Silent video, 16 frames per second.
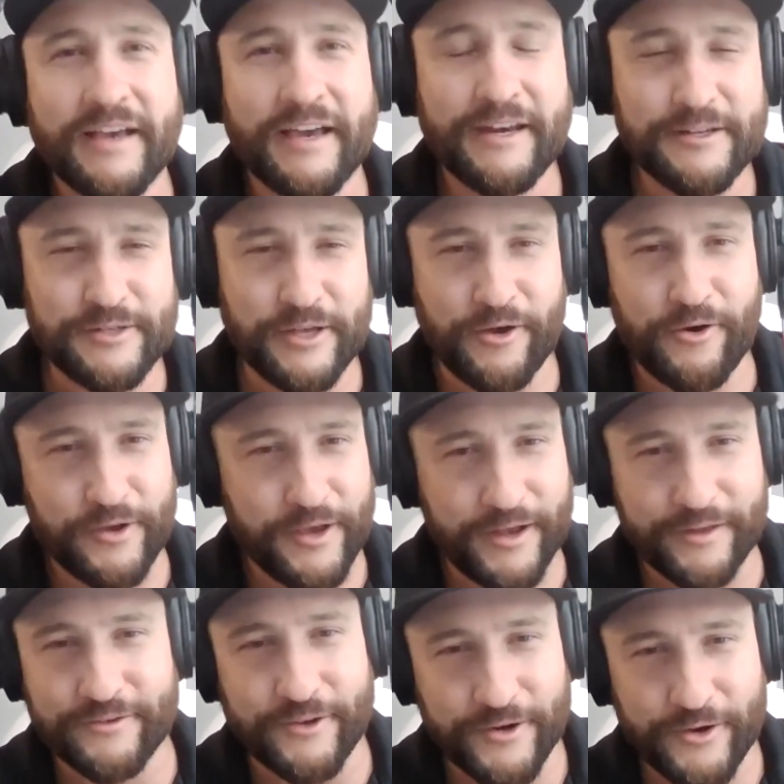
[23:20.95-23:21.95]
And he's like, oh, yeah,
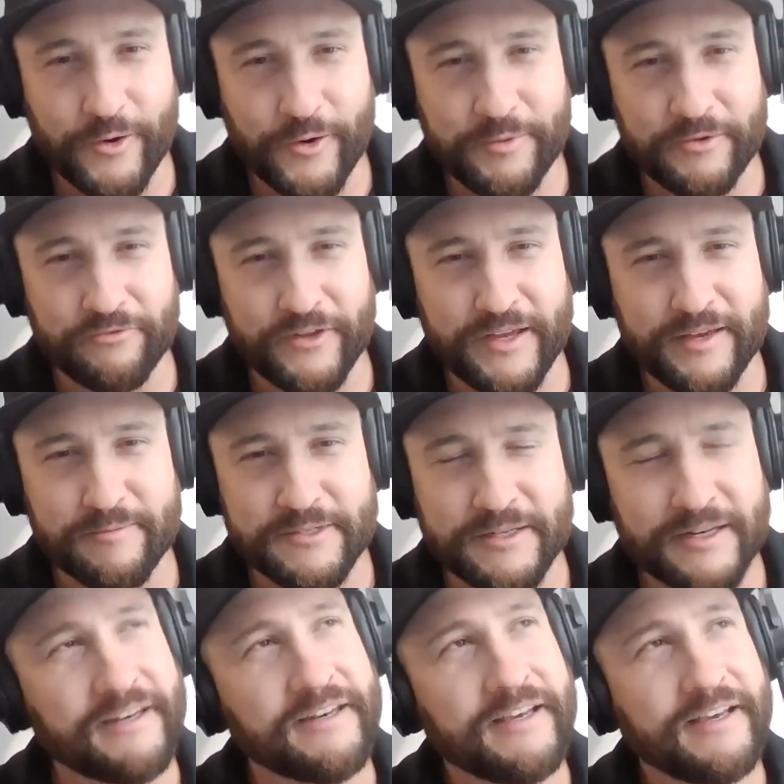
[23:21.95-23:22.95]
it's going to go up in flames.
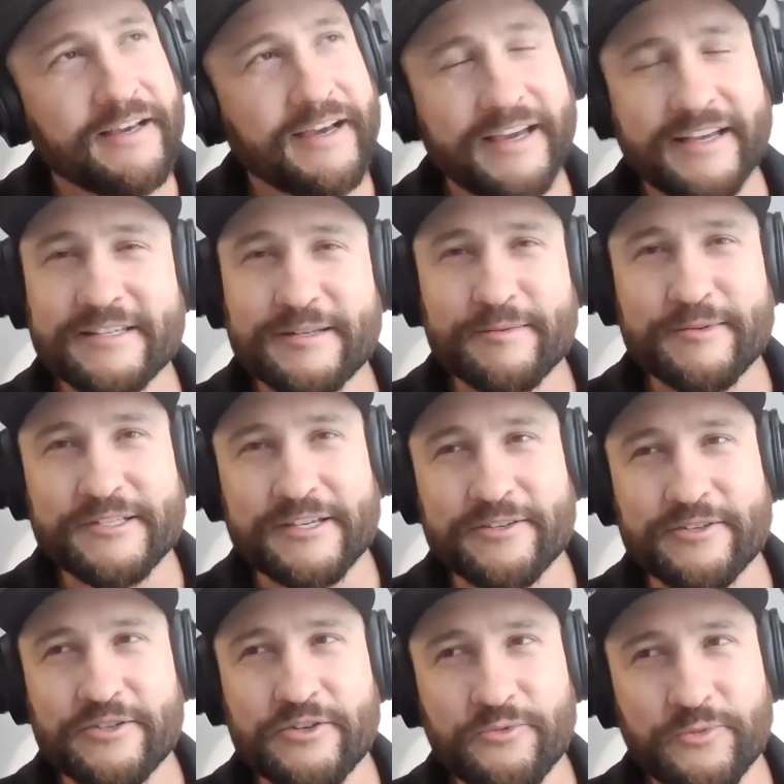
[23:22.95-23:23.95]
And then I asked him, I was like,
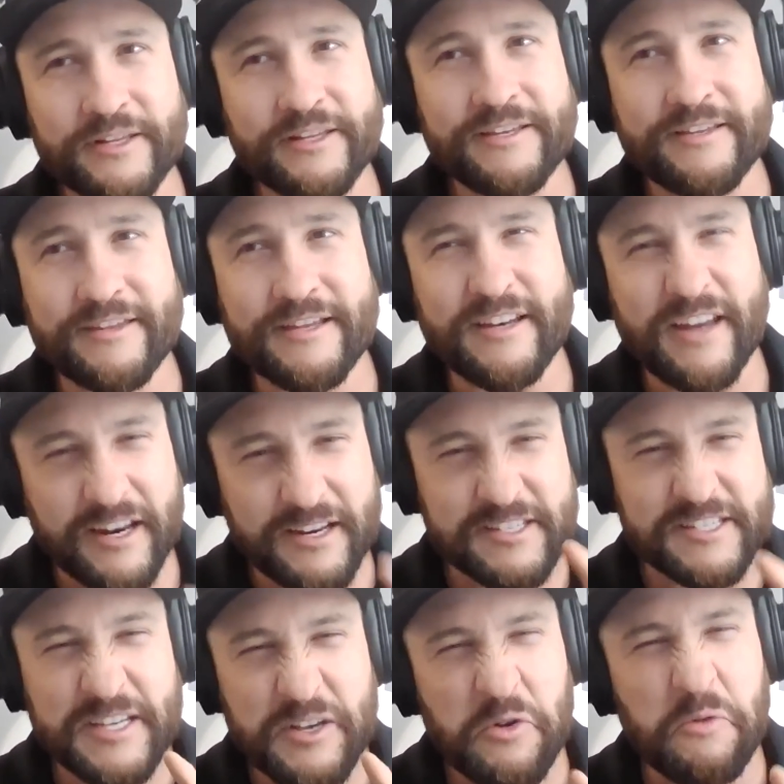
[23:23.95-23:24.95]
do you really think not a
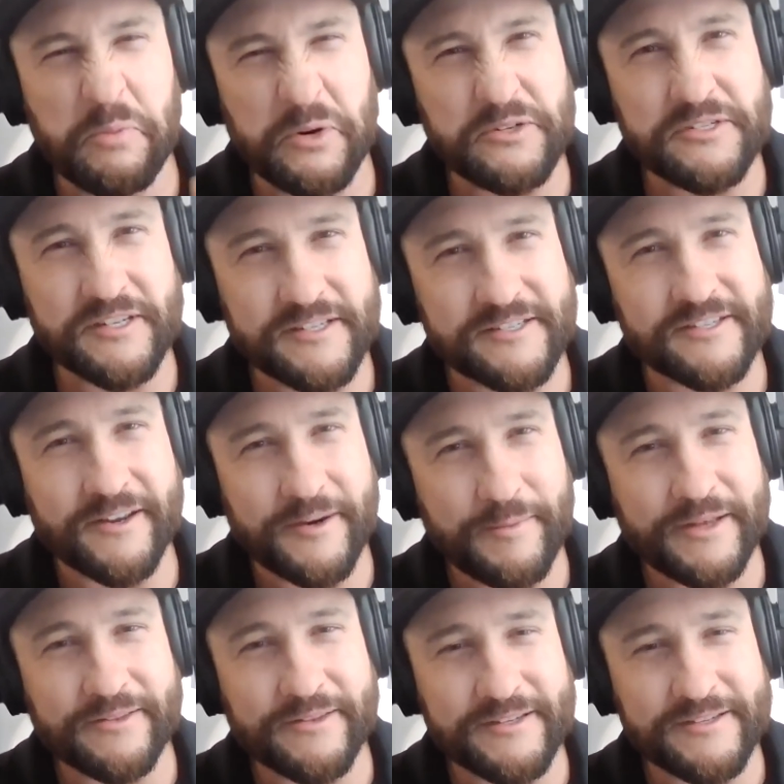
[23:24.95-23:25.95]
single person has thought
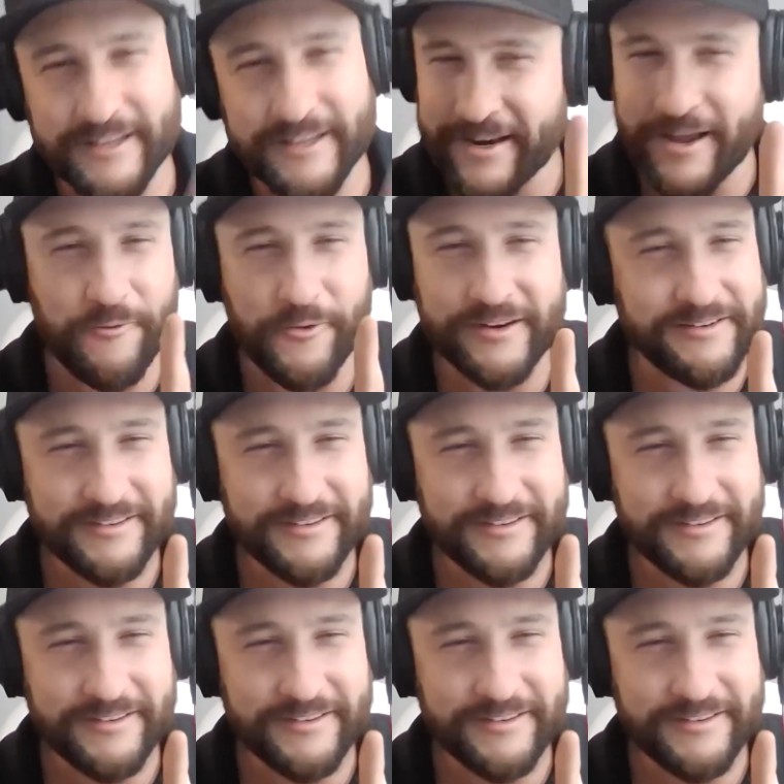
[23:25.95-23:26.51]
about this? Like, not one?